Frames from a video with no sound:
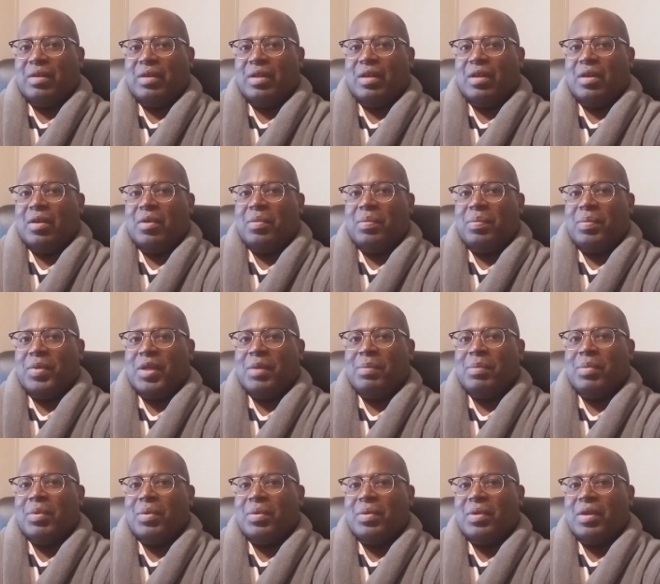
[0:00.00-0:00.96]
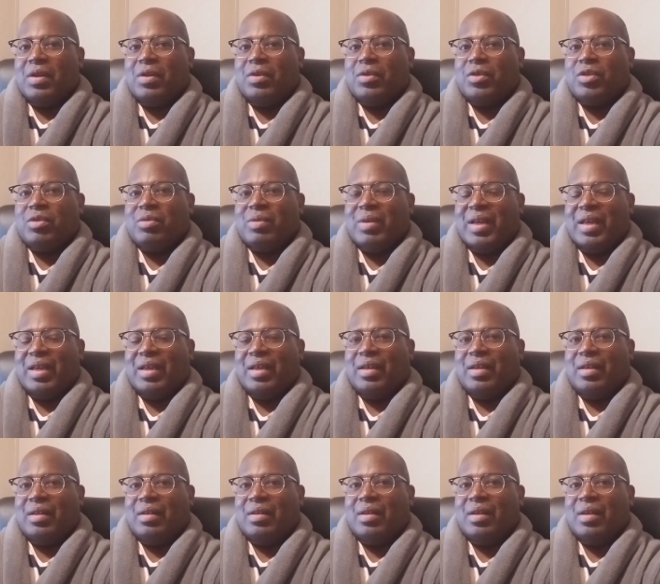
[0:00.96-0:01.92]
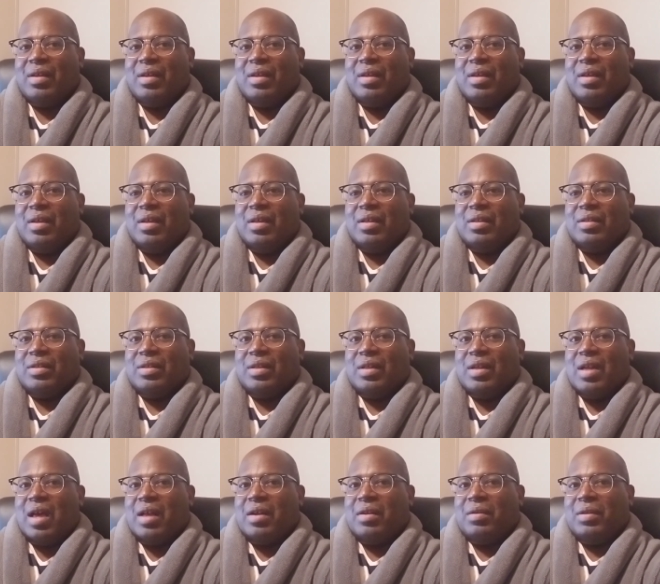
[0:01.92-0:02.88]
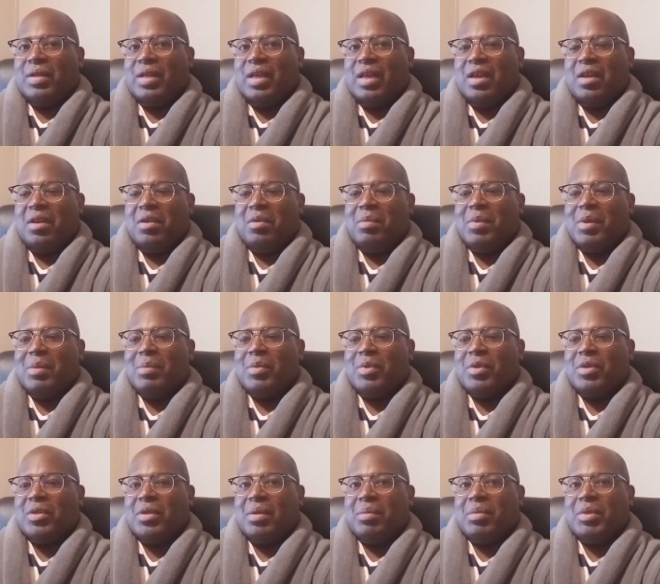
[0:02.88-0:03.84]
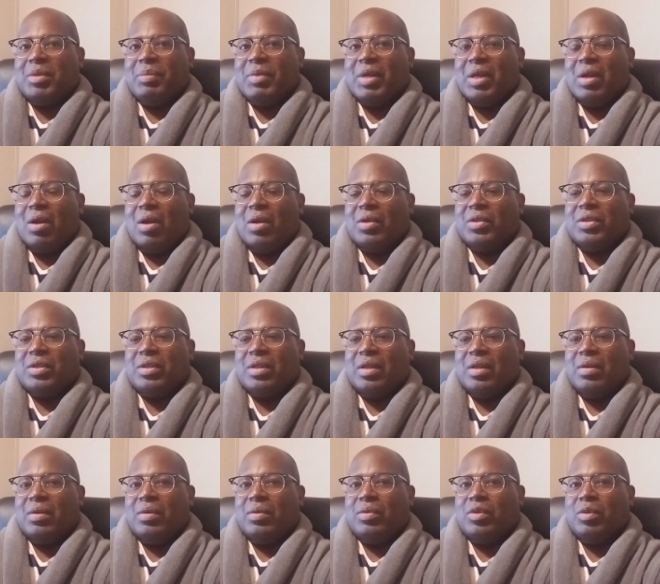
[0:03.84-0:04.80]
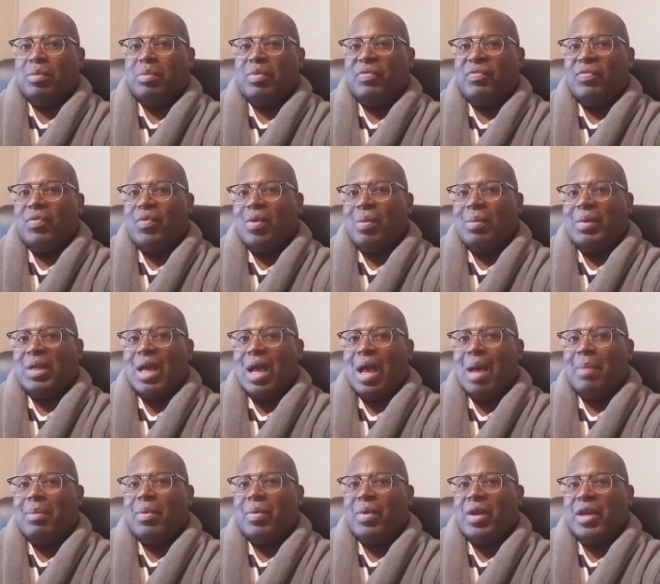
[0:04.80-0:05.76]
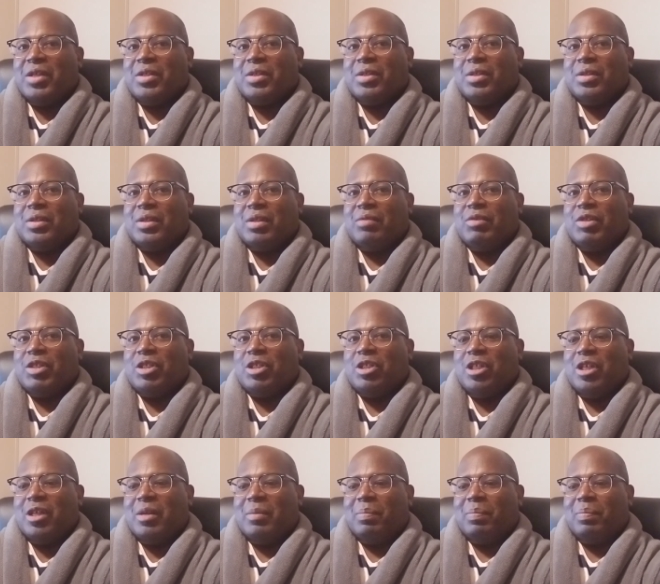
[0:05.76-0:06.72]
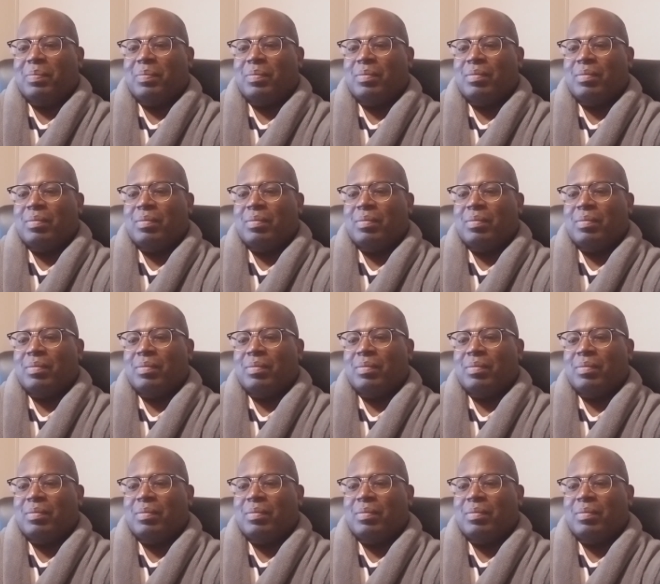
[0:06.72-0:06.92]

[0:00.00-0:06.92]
You know, people that are trained to not only handle memberships but also to perform the operations of a gym.